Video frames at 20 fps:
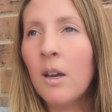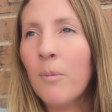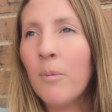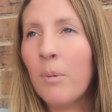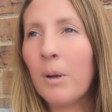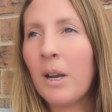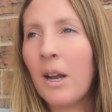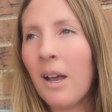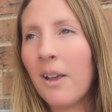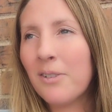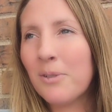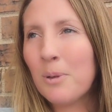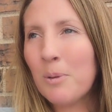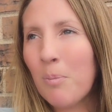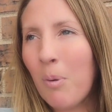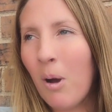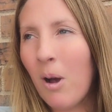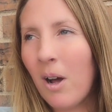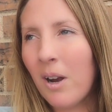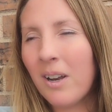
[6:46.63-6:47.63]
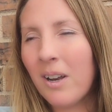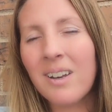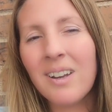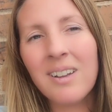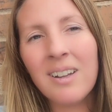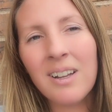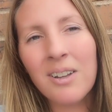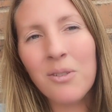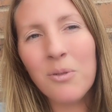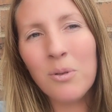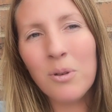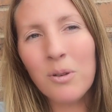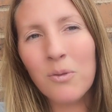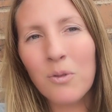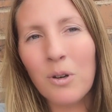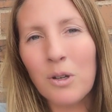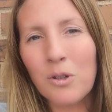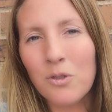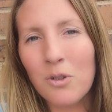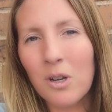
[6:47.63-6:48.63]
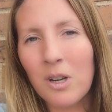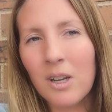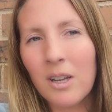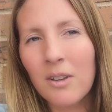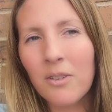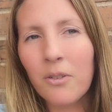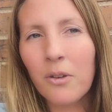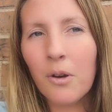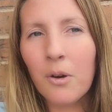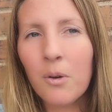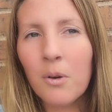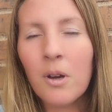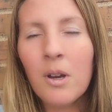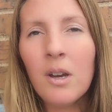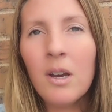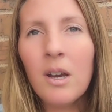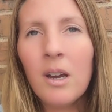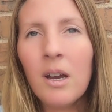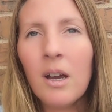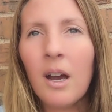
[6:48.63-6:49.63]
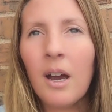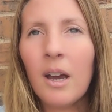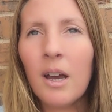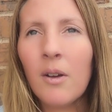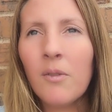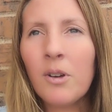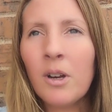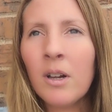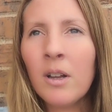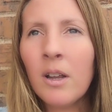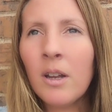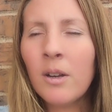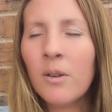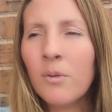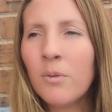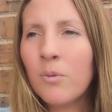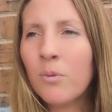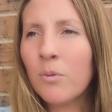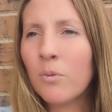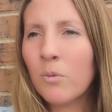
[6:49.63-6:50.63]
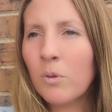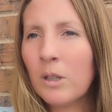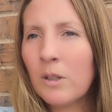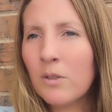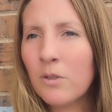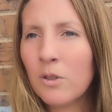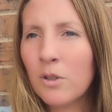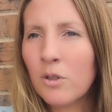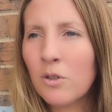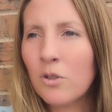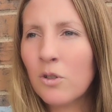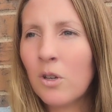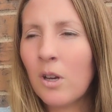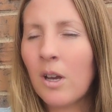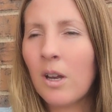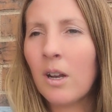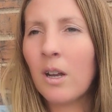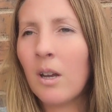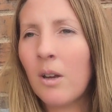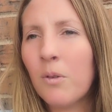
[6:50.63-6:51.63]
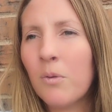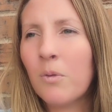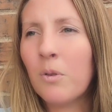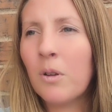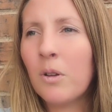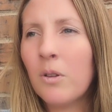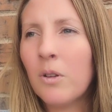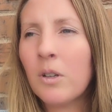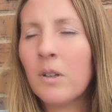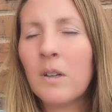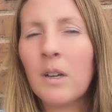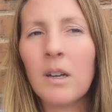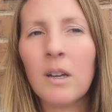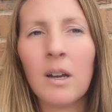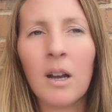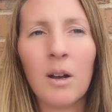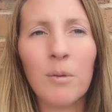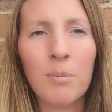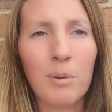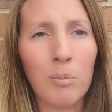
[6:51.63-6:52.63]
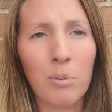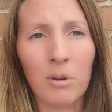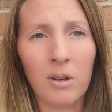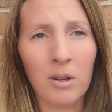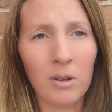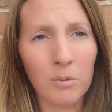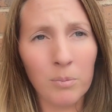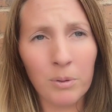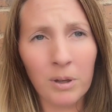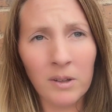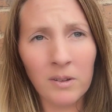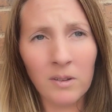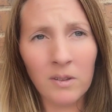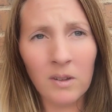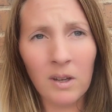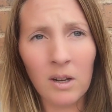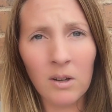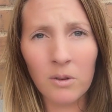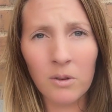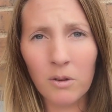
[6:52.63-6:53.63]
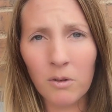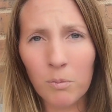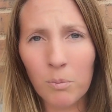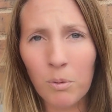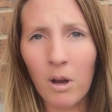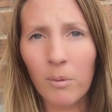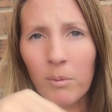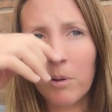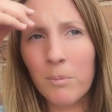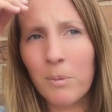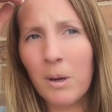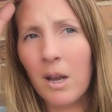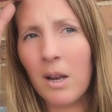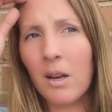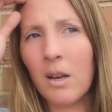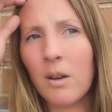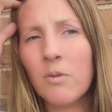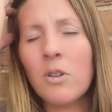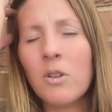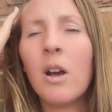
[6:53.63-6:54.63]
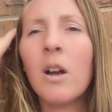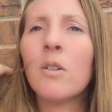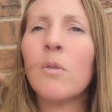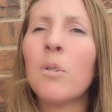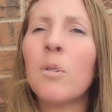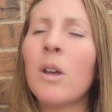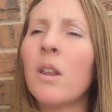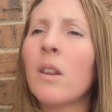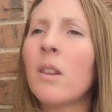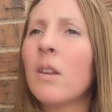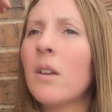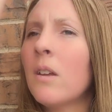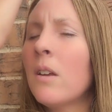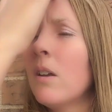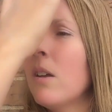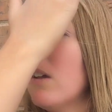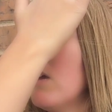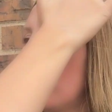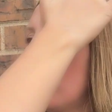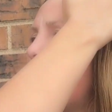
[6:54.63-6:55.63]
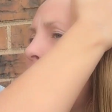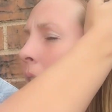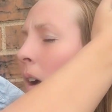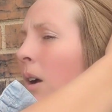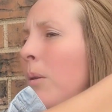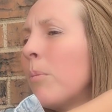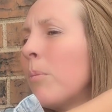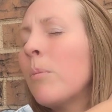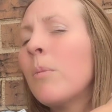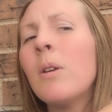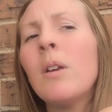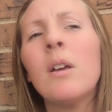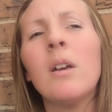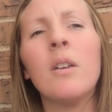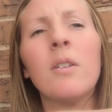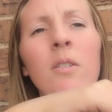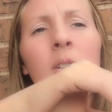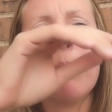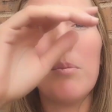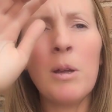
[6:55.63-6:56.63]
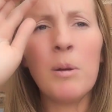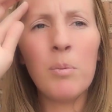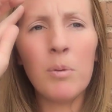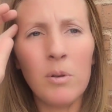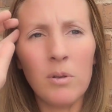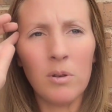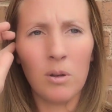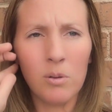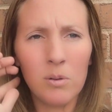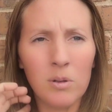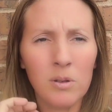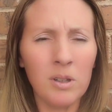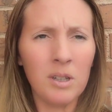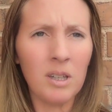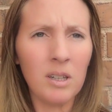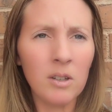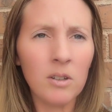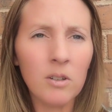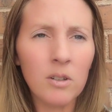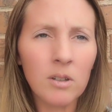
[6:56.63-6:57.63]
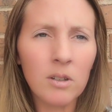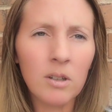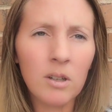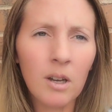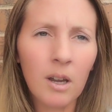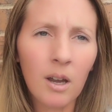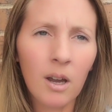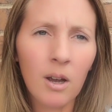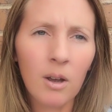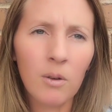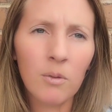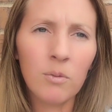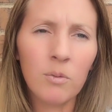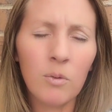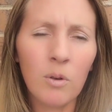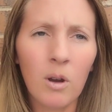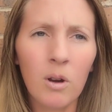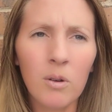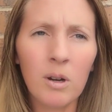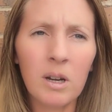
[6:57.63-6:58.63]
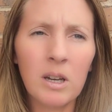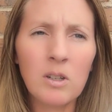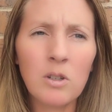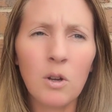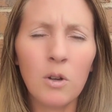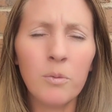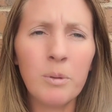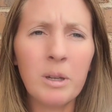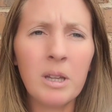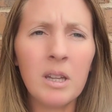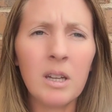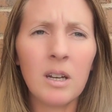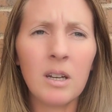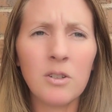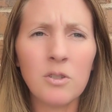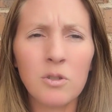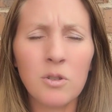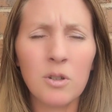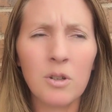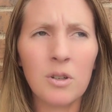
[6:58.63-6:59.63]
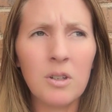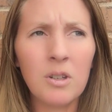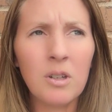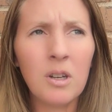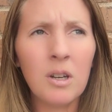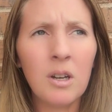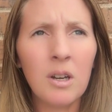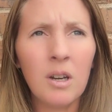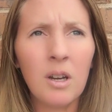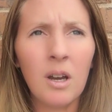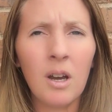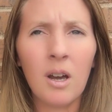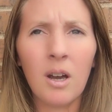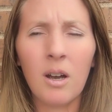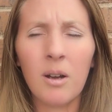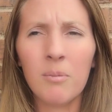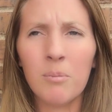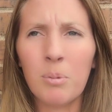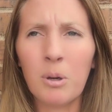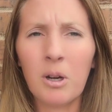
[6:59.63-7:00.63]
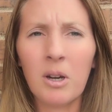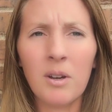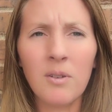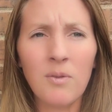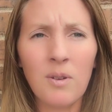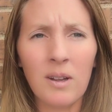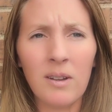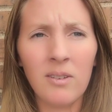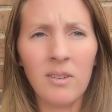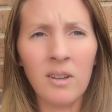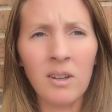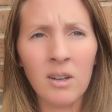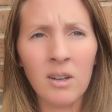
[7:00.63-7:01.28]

but it has to be potted, and that's really frustrating. And so I have done a lot of research and I've looked at how people in other places handle this problem, and I've talked with um, some people locally have already told me that I should um, bury fencing